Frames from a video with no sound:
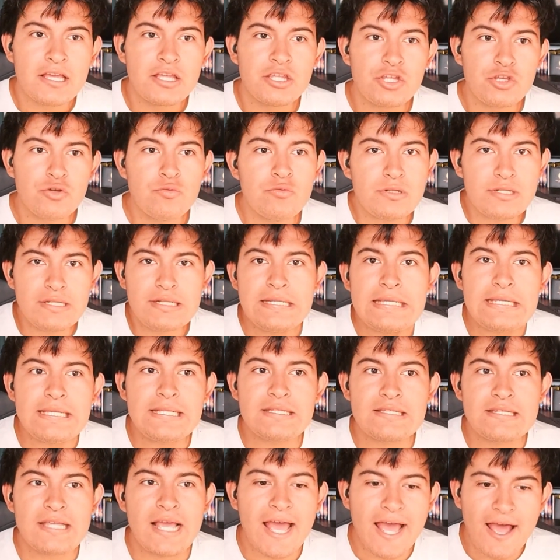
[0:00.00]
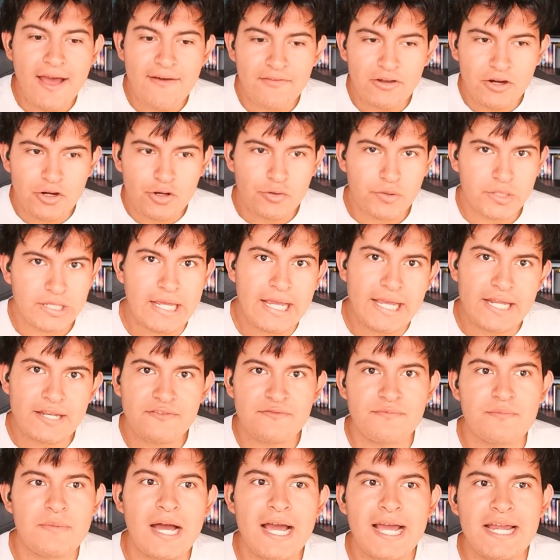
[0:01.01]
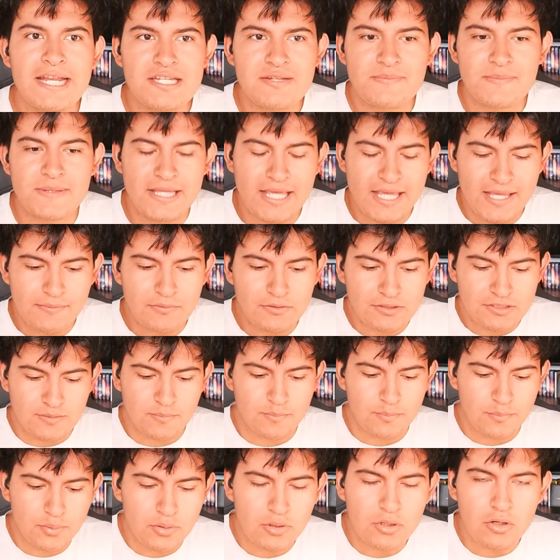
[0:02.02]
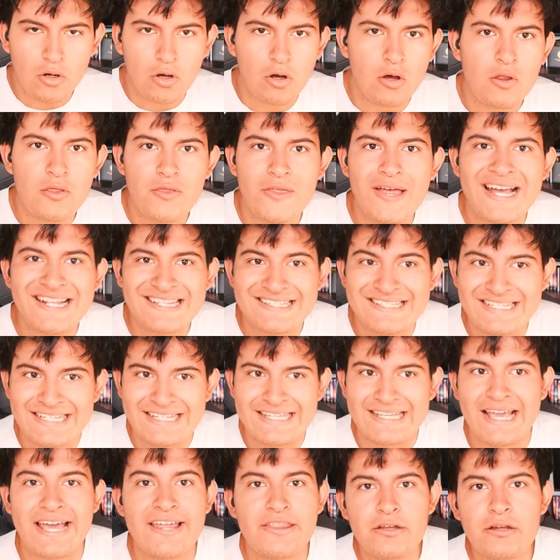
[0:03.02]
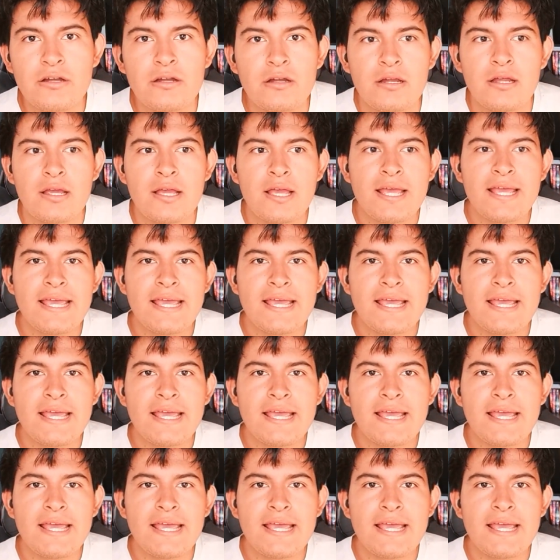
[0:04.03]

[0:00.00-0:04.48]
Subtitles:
you need to have a creative mind to be able to put all that together